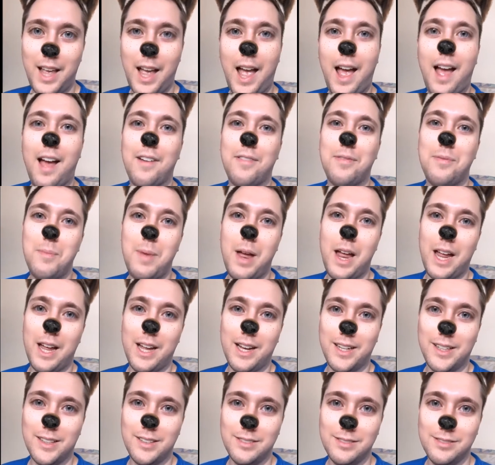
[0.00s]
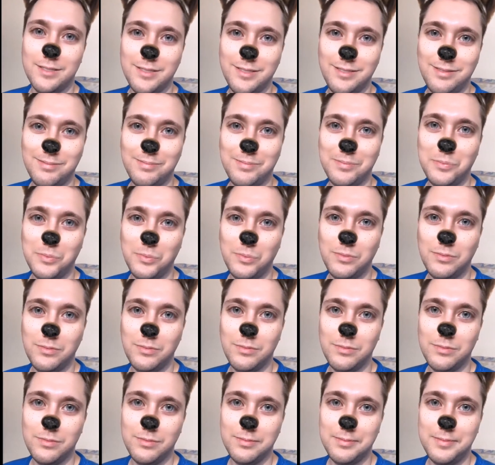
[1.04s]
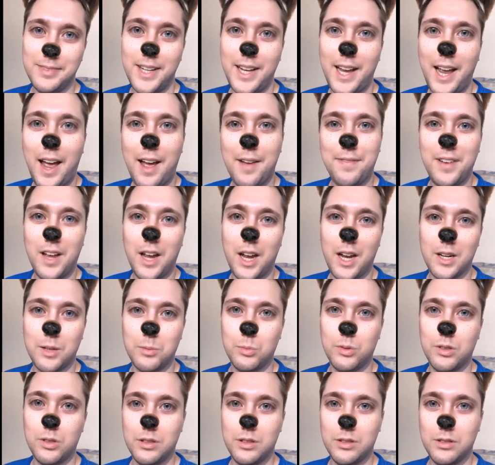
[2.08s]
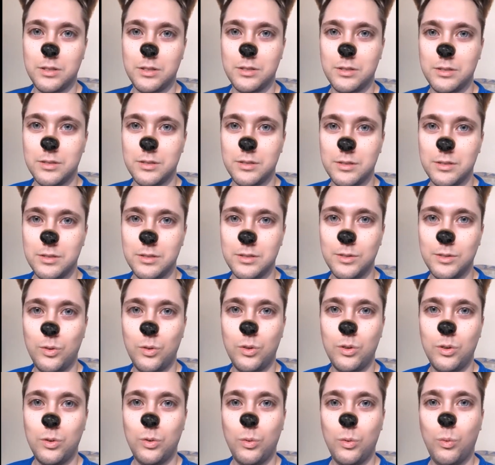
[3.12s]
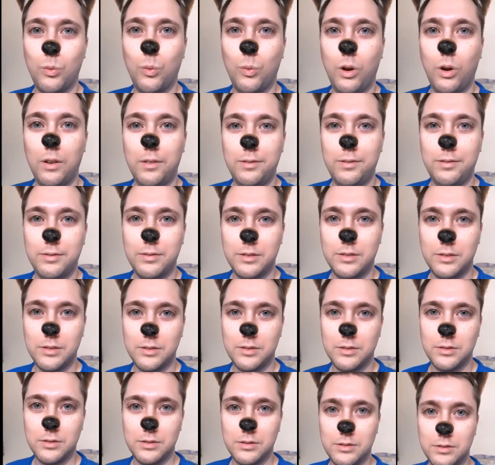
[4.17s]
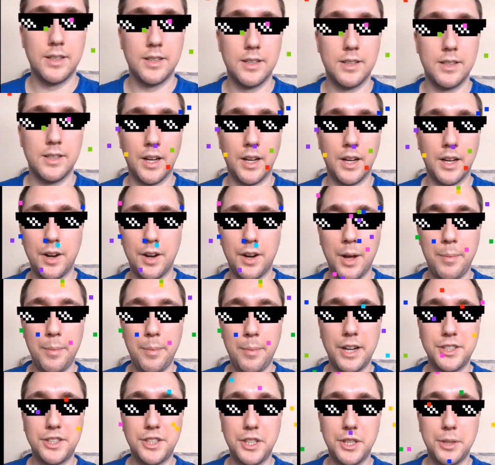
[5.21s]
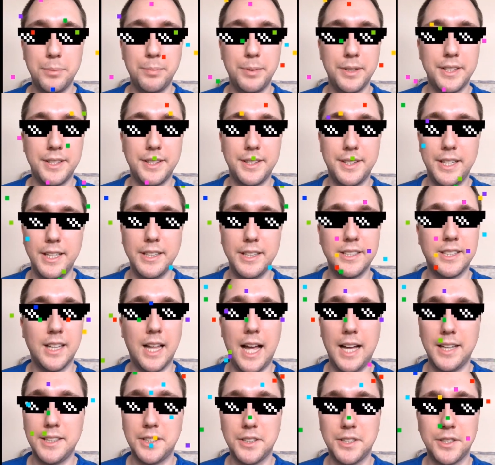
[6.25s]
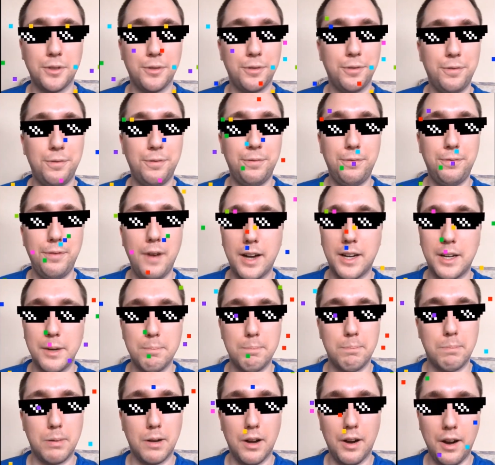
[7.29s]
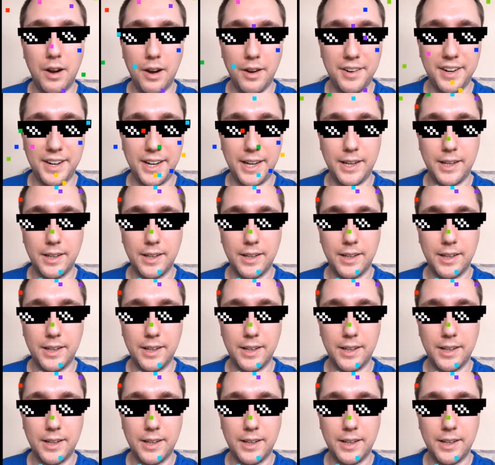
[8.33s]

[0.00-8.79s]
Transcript: Half man, half animal. Woof. I don't know about you, but these glasses are fucking blurry.